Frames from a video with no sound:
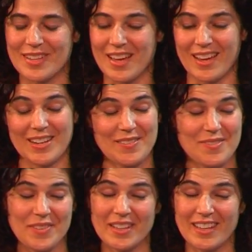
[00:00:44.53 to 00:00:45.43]
And in
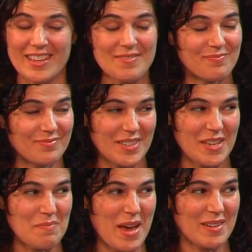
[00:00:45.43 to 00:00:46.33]
Philly,
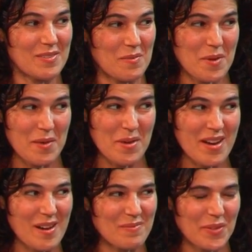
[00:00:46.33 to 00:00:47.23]
he met my
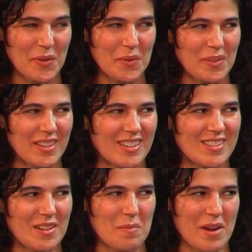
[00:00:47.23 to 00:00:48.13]
mom, who
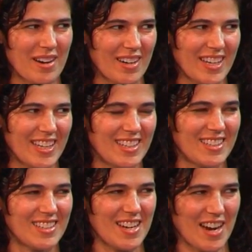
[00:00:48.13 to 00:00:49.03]
is an
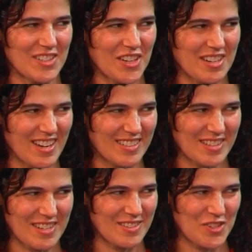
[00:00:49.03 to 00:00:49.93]
American
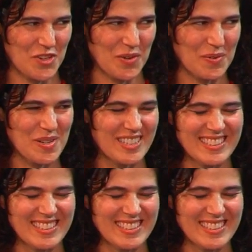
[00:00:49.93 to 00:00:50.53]
Ashkenazi Jew.